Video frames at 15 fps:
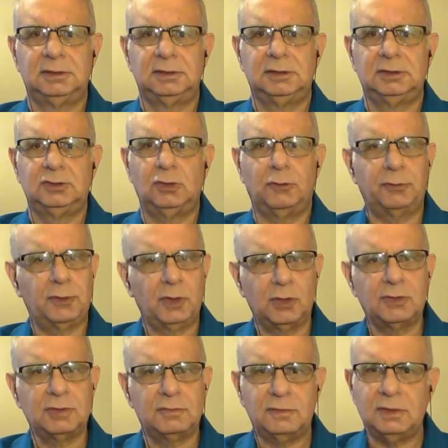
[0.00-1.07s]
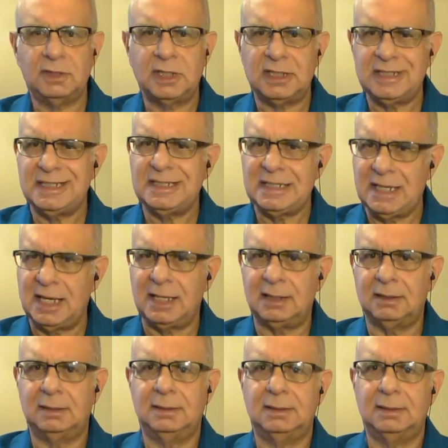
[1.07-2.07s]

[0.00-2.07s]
So for those of you that did not